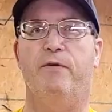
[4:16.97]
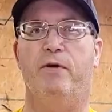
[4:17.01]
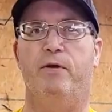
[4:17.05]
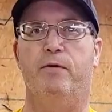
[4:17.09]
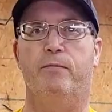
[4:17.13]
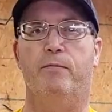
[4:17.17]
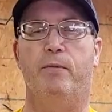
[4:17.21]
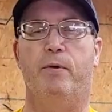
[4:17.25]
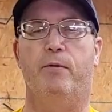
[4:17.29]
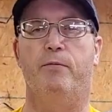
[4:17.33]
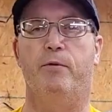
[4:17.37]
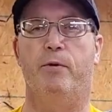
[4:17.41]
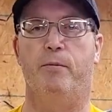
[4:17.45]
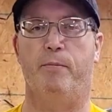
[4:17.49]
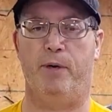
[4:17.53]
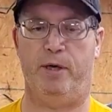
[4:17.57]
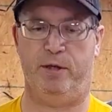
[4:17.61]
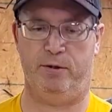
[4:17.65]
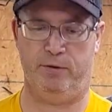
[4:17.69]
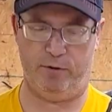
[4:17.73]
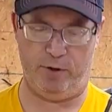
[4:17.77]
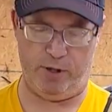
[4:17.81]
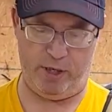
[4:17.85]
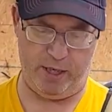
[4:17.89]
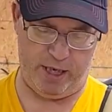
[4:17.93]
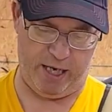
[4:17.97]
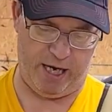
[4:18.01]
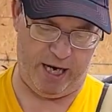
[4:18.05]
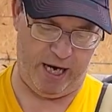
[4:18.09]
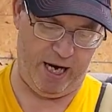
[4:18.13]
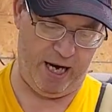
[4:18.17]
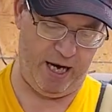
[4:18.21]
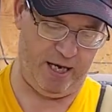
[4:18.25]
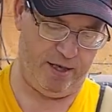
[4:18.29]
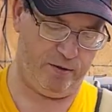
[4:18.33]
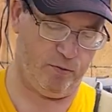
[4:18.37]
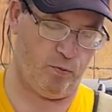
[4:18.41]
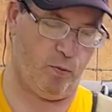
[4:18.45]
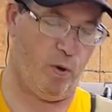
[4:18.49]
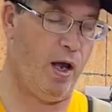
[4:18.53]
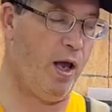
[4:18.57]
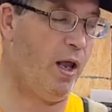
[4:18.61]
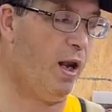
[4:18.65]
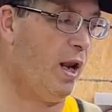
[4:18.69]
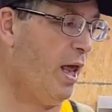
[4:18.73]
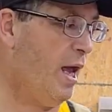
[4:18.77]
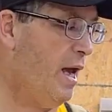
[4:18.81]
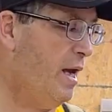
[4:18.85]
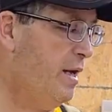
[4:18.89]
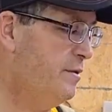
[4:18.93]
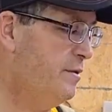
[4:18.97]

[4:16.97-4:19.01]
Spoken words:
the buttons right, as well as